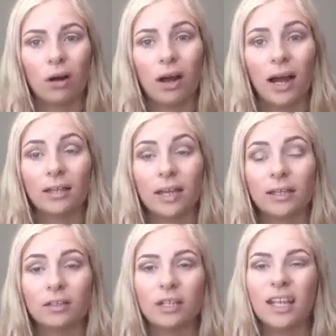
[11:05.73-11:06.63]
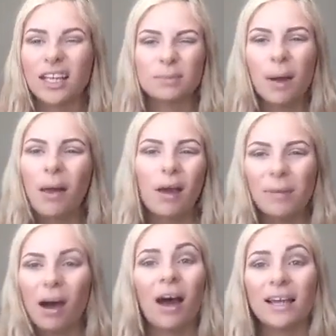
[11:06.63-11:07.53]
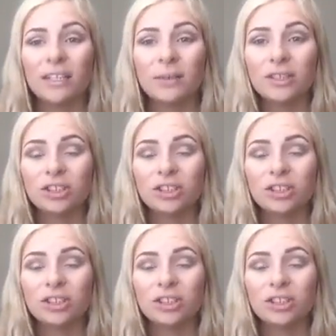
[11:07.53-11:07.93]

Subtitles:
eyeliner, like, it's probably going to be hot anyways,